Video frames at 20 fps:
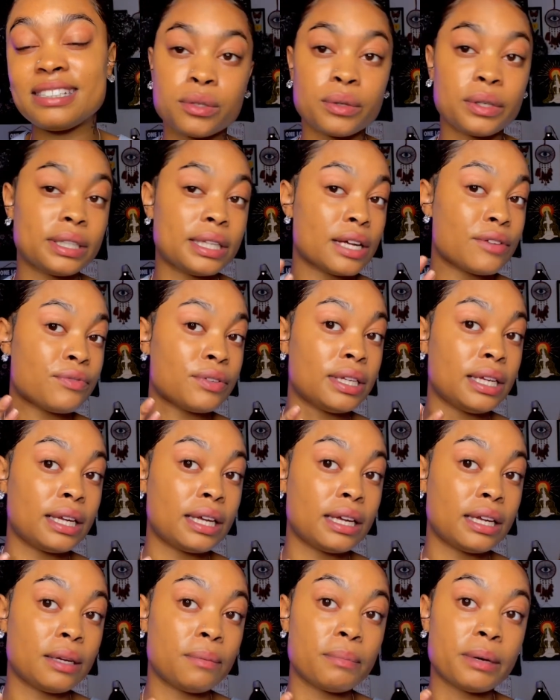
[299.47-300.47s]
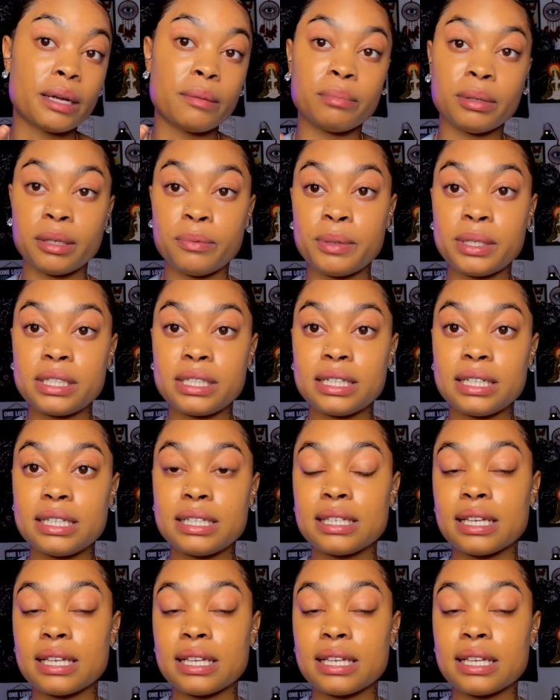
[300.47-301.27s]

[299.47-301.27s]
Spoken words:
So it definitely hid my blemishes